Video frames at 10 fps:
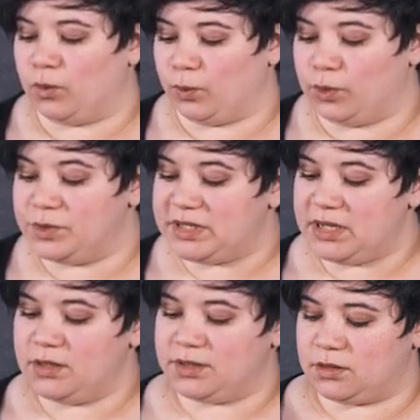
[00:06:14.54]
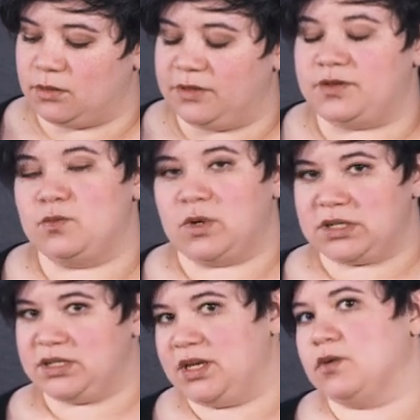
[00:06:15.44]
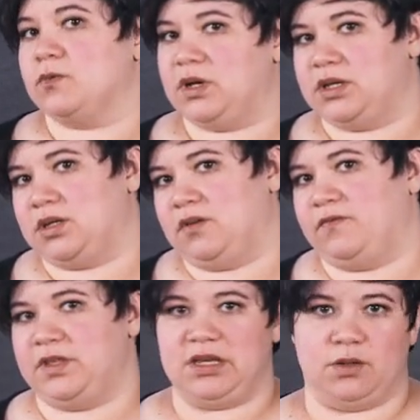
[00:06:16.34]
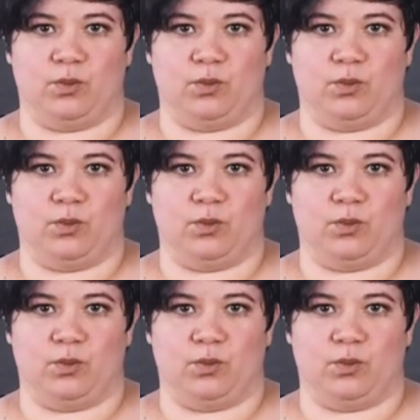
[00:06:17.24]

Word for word: roasty. So if you want to get rid of the